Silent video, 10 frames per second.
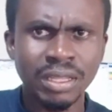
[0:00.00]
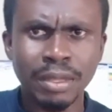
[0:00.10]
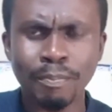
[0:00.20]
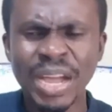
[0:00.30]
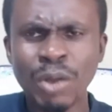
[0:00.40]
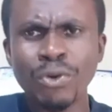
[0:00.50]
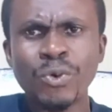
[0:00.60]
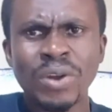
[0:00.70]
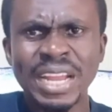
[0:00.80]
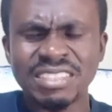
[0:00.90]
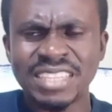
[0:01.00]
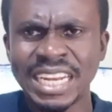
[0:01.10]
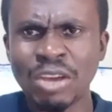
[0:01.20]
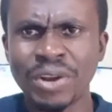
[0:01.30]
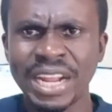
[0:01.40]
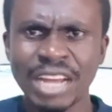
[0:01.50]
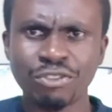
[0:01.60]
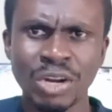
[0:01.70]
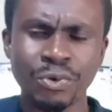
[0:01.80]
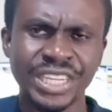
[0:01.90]
by what we call the external or the
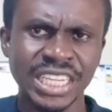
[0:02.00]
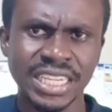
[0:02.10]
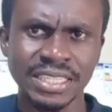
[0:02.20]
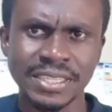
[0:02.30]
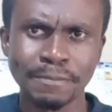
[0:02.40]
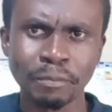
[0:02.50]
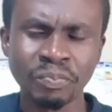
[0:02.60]
lateral rotators.